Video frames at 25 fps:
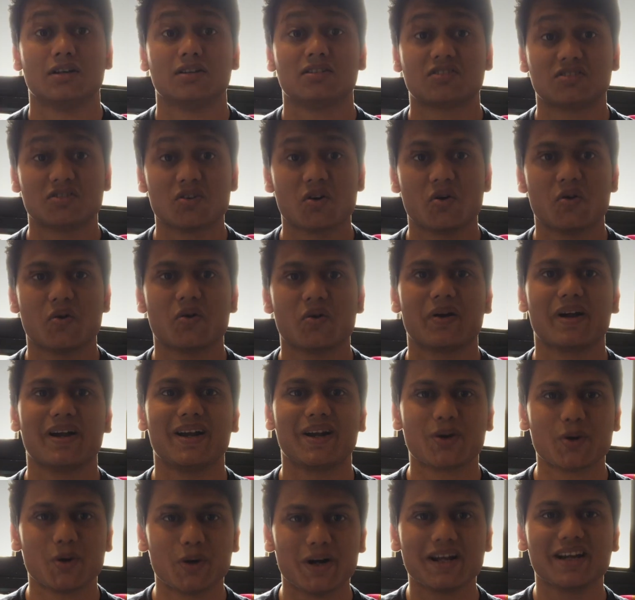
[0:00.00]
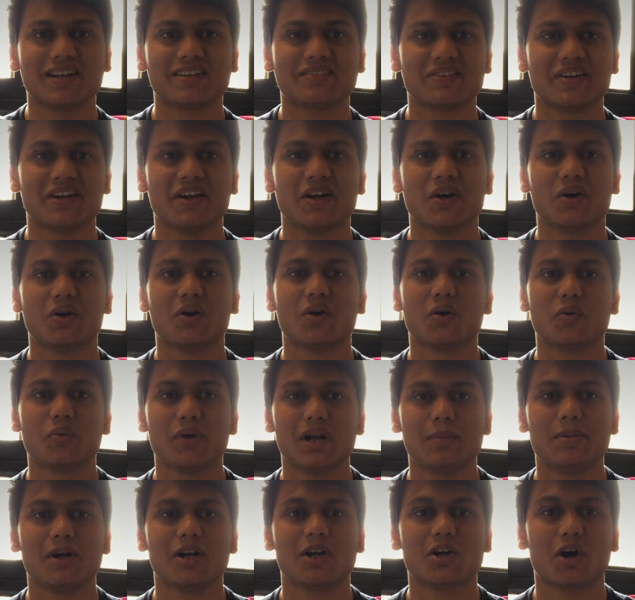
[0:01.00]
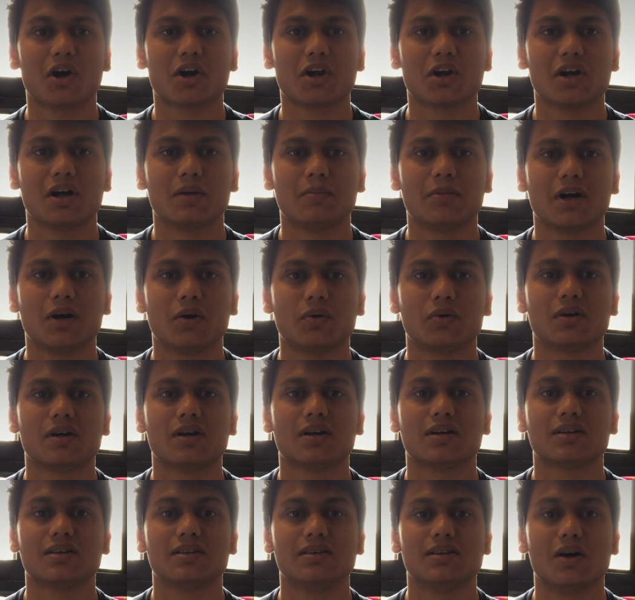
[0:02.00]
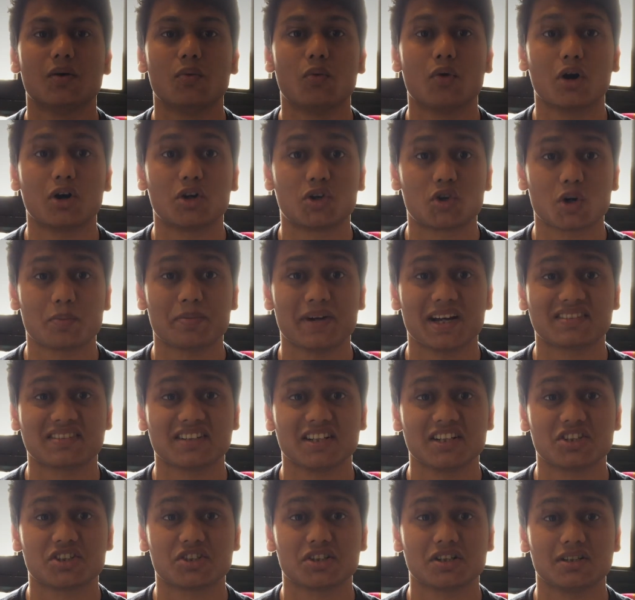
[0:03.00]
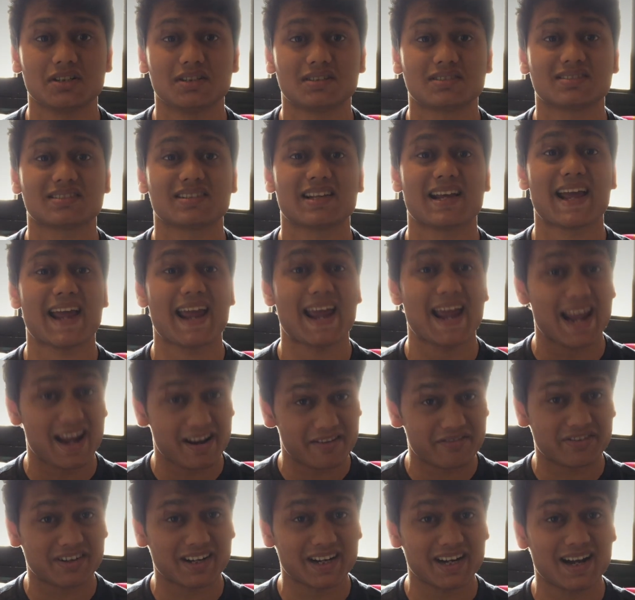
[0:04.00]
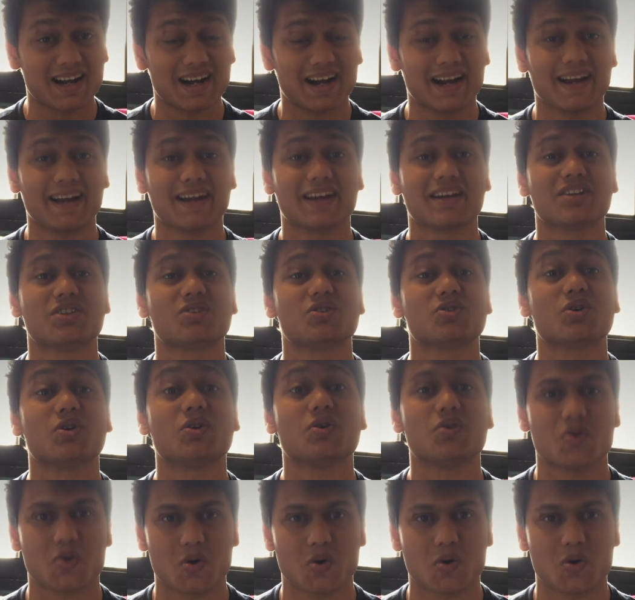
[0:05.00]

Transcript: So in today's video, we'll be talking about the wardrobe essentials every guy should